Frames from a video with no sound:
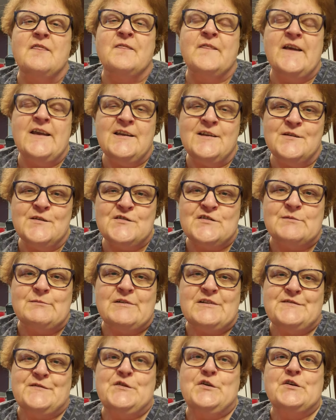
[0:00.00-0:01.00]
Thank you so
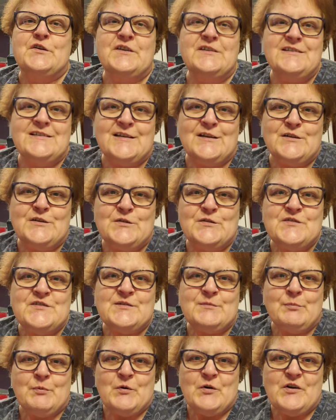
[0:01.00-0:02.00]
much for your continued
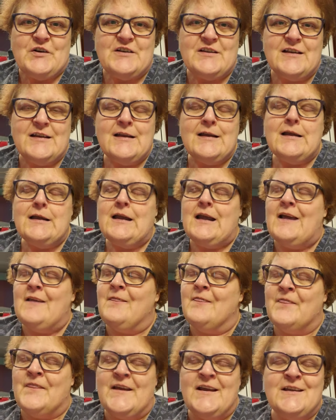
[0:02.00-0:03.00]
support.
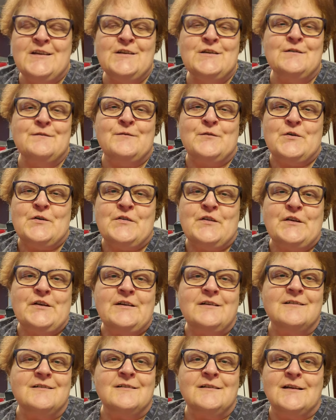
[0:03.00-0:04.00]
And thank you for the
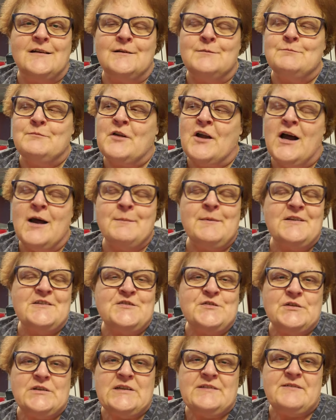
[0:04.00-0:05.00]
little
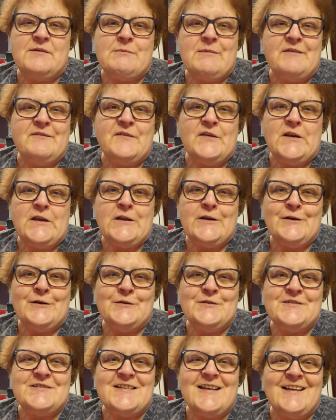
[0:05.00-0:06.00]
comments you leave on my
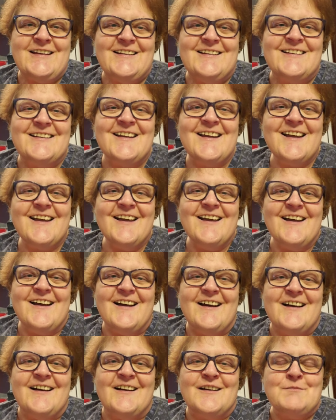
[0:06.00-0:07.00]
videos. And
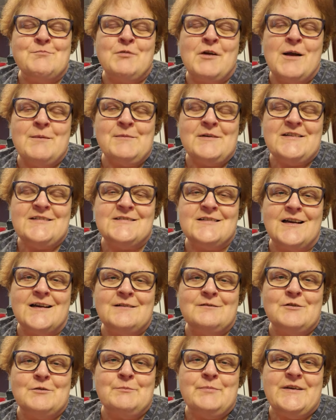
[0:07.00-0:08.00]
I promise I
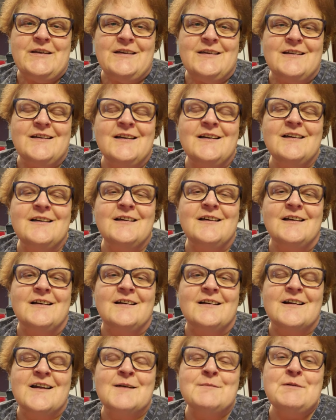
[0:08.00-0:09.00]
will be
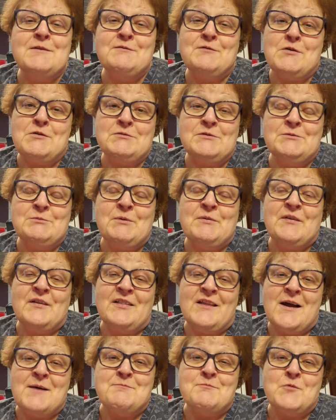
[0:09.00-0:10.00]
uh, coming forward with a
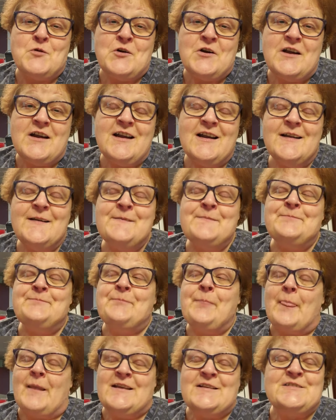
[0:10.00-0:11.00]
lot more
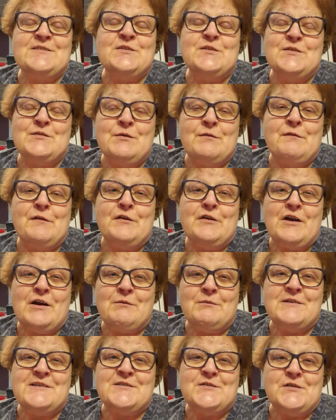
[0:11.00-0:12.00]
as soon as we figure
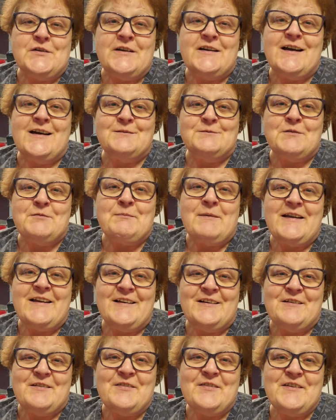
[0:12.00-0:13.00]
out what's going on with my
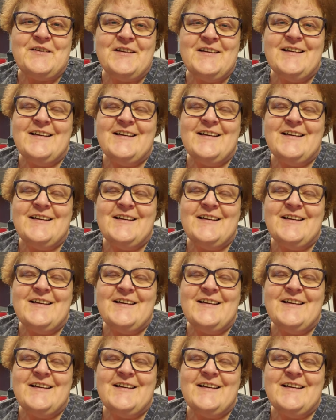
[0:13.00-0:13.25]
health.